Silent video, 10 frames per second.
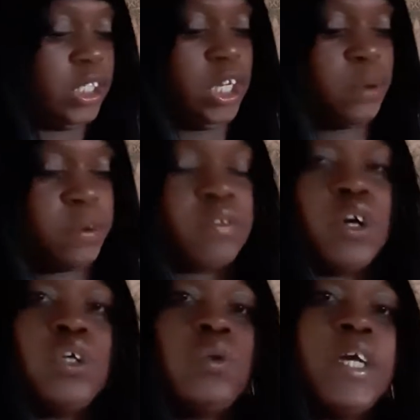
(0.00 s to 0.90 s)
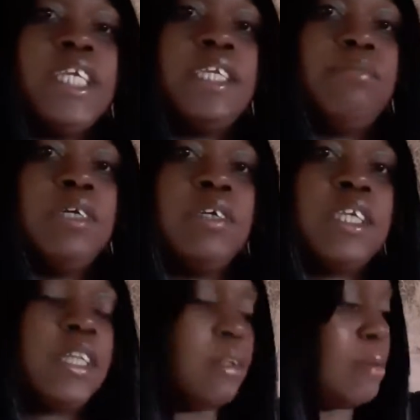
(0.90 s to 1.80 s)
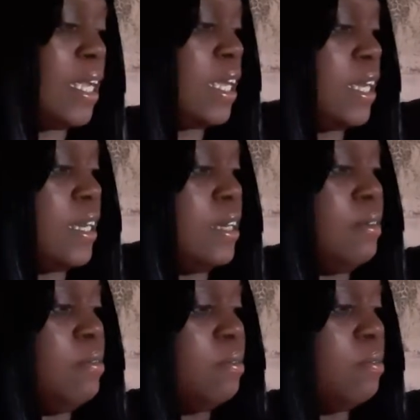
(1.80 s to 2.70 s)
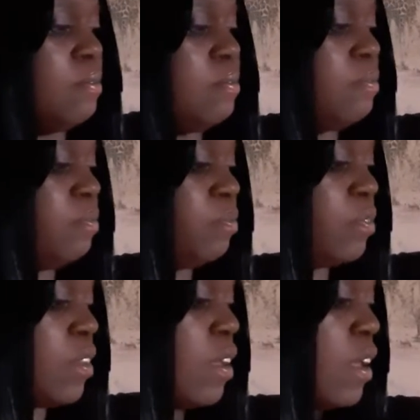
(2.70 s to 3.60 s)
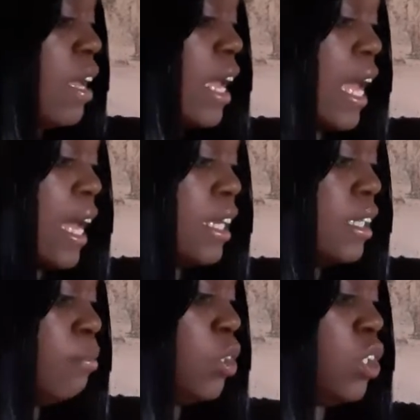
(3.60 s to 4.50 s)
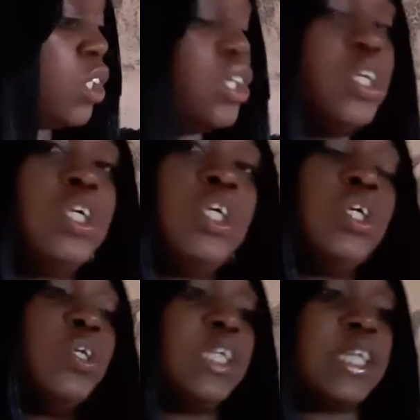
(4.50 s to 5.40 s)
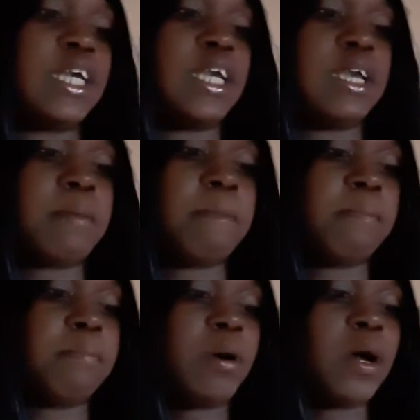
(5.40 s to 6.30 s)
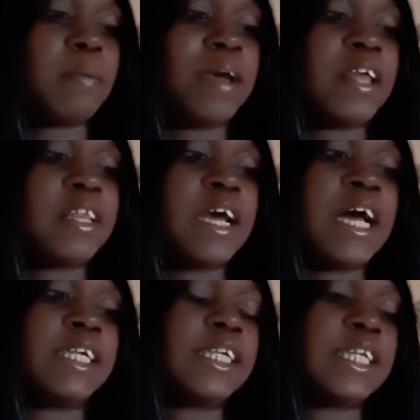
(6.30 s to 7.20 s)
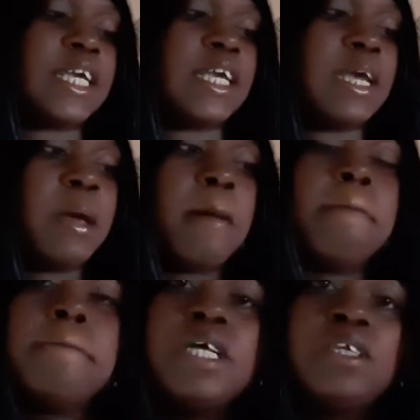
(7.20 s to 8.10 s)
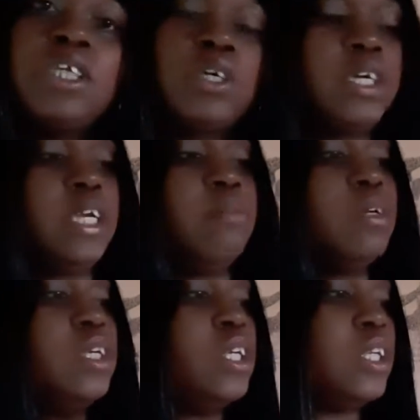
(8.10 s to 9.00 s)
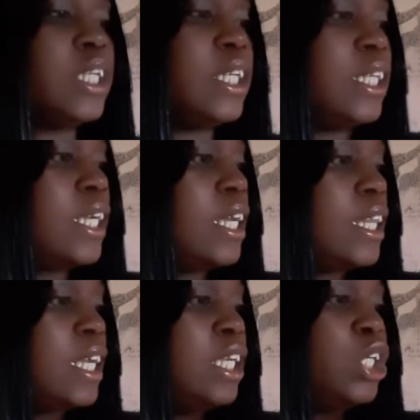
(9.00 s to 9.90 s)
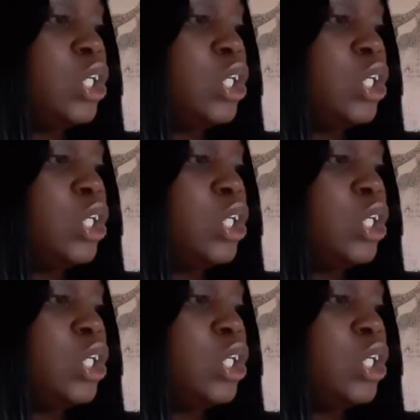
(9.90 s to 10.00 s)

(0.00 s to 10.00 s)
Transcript: So we've got 20 mils in the beaker now, and I'm just going to use the pipette that has the mils on it. I'm going to use this to get the